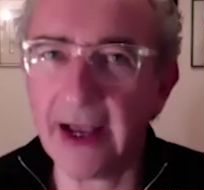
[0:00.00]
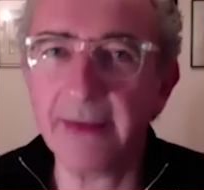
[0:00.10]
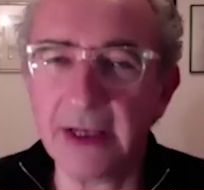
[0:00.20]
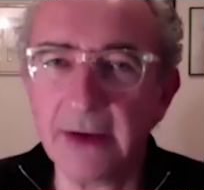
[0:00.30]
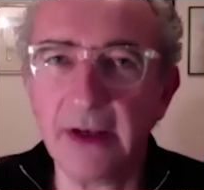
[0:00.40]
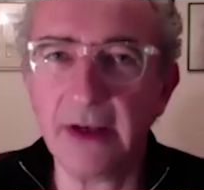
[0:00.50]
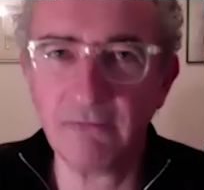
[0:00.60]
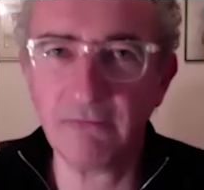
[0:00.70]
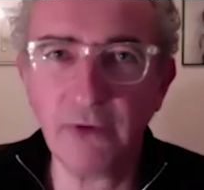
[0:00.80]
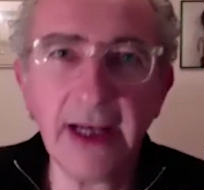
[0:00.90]
I mean, it, it
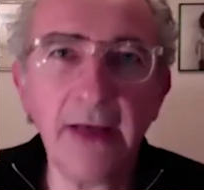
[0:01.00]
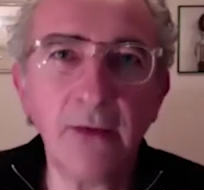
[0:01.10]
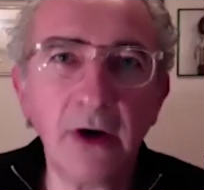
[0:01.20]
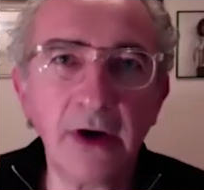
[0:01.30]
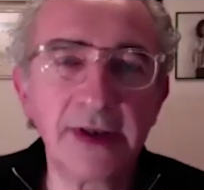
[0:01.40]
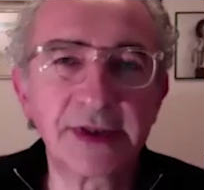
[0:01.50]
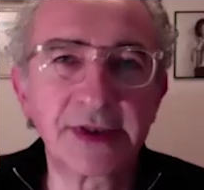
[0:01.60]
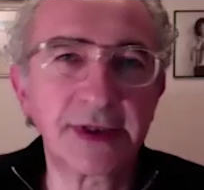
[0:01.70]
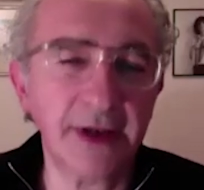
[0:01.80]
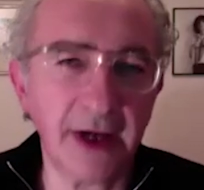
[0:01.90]
really
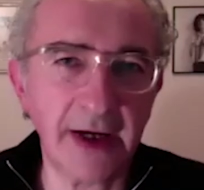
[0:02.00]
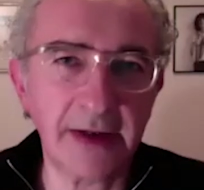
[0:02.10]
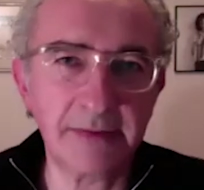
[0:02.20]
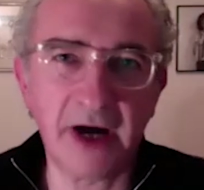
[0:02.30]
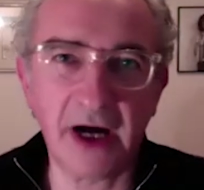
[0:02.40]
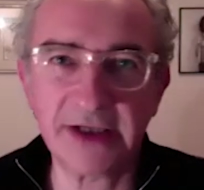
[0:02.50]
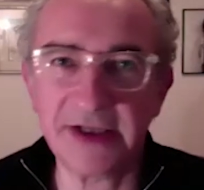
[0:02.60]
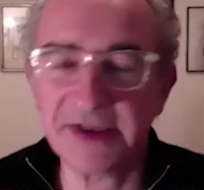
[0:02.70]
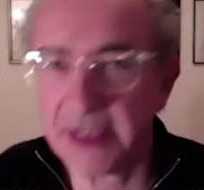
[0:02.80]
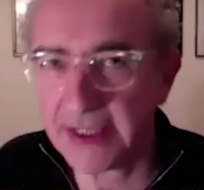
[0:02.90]
was a party
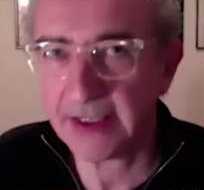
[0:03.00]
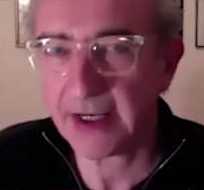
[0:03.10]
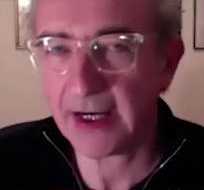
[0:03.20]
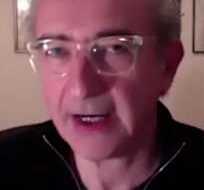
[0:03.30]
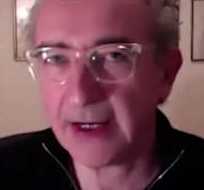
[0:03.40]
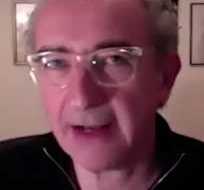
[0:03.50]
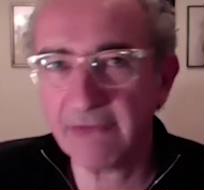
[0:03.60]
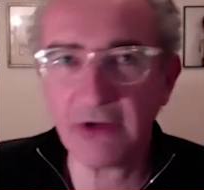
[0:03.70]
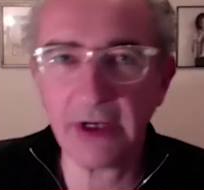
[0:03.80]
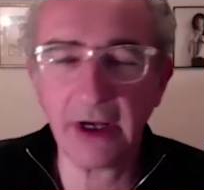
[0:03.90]
scene uh,
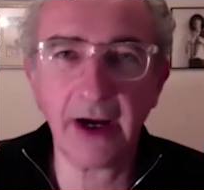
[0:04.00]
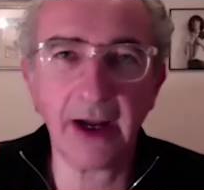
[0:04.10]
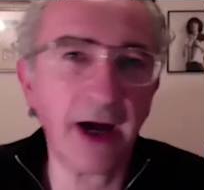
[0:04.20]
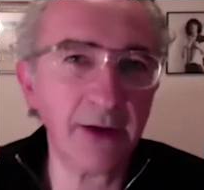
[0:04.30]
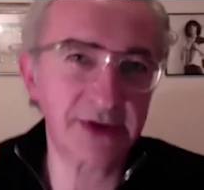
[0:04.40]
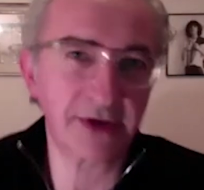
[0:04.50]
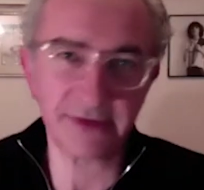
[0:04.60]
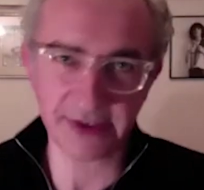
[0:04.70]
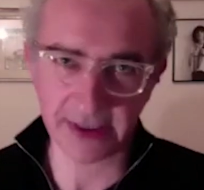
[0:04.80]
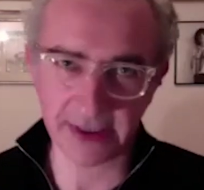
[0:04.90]
every night. I was
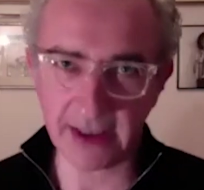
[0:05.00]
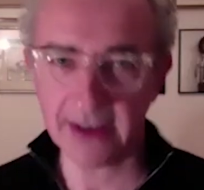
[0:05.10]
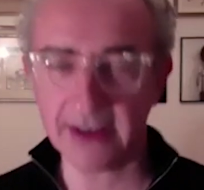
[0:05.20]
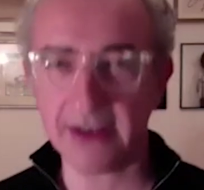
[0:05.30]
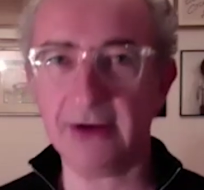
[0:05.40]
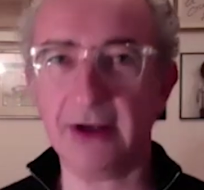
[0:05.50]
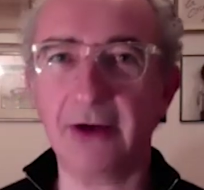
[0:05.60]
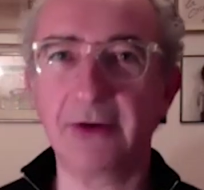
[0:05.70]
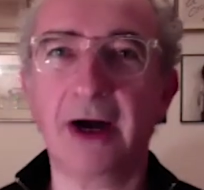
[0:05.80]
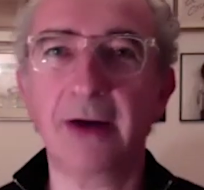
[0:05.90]
obviously, you
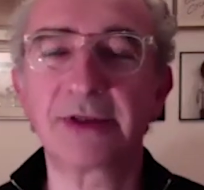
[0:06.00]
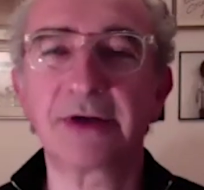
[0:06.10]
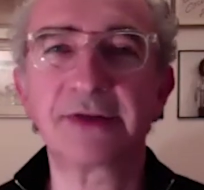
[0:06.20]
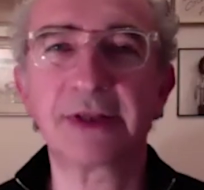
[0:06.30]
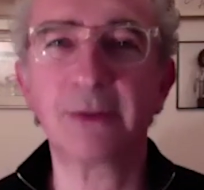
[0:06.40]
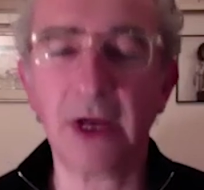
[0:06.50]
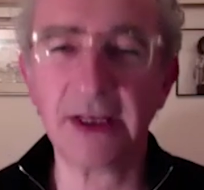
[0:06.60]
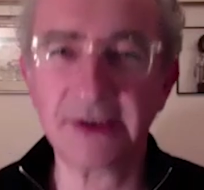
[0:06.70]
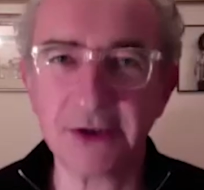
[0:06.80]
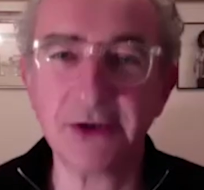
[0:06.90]
know, I was obviously way
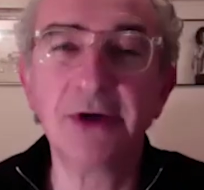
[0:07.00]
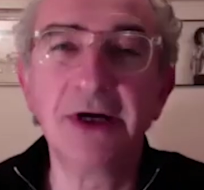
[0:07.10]
too,